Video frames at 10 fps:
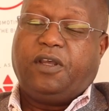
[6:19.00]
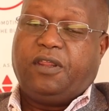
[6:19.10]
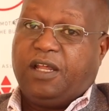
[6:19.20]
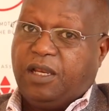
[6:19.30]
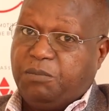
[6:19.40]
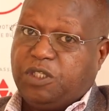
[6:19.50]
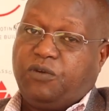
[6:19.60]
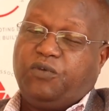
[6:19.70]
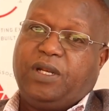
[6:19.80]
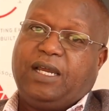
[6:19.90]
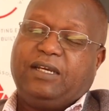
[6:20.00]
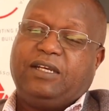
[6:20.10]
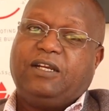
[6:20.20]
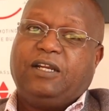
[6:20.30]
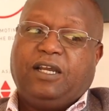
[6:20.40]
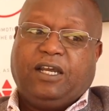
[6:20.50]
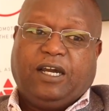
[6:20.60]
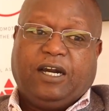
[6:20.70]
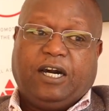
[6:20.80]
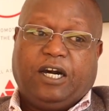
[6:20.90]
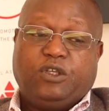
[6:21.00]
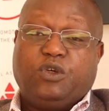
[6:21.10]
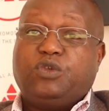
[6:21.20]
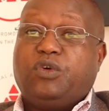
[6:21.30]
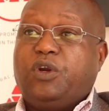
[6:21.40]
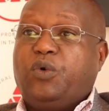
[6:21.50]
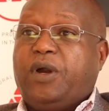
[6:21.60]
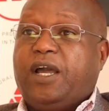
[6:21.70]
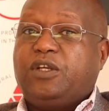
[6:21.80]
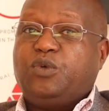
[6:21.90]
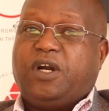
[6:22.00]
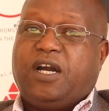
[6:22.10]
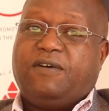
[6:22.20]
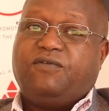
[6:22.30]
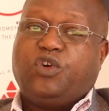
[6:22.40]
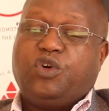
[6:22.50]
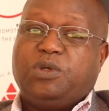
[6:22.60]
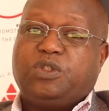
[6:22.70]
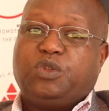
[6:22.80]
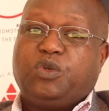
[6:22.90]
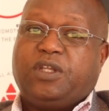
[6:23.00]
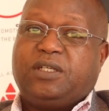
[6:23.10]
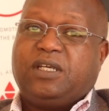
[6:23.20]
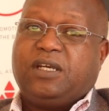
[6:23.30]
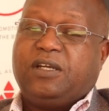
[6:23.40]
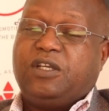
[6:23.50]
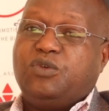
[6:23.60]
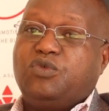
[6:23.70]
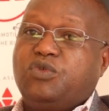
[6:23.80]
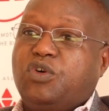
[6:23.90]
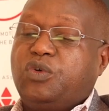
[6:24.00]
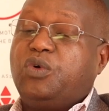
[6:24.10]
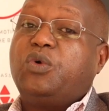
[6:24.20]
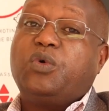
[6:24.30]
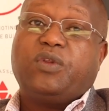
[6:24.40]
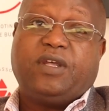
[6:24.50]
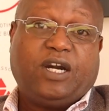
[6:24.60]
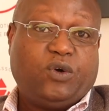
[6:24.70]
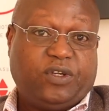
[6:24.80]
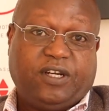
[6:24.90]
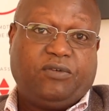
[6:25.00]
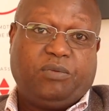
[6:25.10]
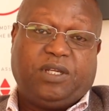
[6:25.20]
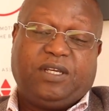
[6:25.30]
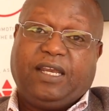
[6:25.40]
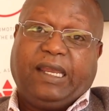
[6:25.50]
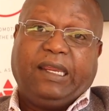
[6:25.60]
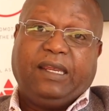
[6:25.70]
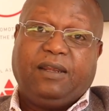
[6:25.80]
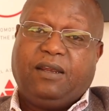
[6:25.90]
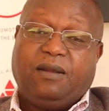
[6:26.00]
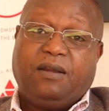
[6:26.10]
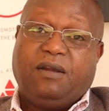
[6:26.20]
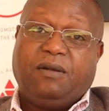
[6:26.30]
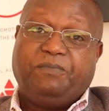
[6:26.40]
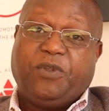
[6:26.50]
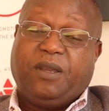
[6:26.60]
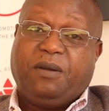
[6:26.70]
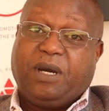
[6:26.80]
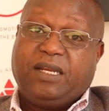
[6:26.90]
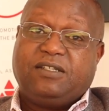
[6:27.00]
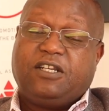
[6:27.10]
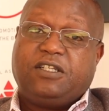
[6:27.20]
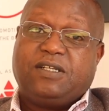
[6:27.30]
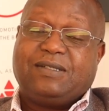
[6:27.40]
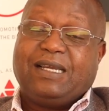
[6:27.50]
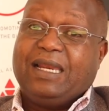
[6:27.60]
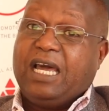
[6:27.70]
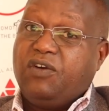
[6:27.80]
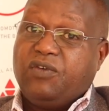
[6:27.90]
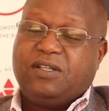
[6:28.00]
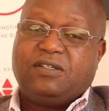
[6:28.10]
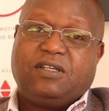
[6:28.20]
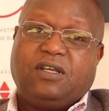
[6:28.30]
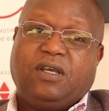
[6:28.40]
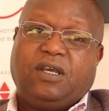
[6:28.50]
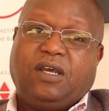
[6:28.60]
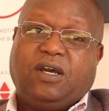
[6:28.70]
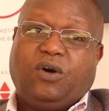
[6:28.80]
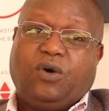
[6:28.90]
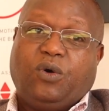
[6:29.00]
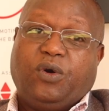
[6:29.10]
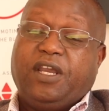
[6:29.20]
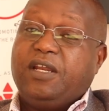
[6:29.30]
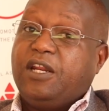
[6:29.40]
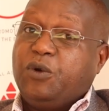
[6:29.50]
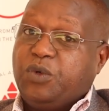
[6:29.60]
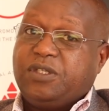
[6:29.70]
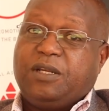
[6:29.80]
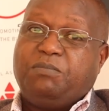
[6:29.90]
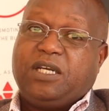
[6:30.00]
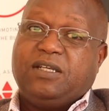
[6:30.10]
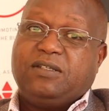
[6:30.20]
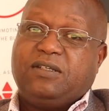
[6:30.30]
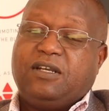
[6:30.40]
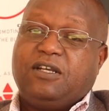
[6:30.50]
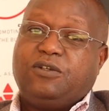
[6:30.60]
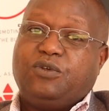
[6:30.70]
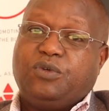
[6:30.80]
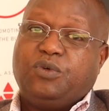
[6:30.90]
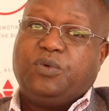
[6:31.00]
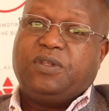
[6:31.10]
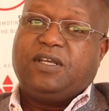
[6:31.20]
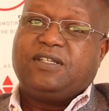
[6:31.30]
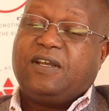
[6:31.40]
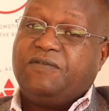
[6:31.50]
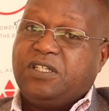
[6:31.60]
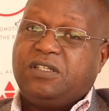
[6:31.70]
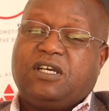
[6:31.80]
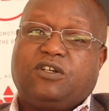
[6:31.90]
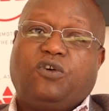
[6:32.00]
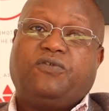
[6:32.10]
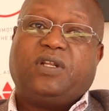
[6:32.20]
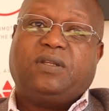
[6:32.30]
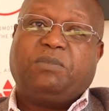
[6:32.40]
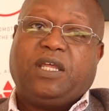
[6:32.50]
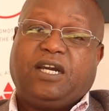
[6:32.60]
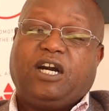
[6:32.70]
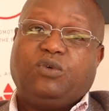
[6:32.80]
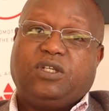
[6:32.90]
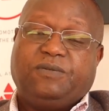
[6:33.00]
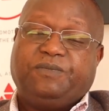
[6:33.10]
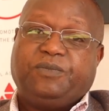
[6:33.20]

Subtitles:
the limits of your land. You also require to have documents to show that you do not owe the county government any money such as land rates or any requisite monies to do with the services that are offered by the county.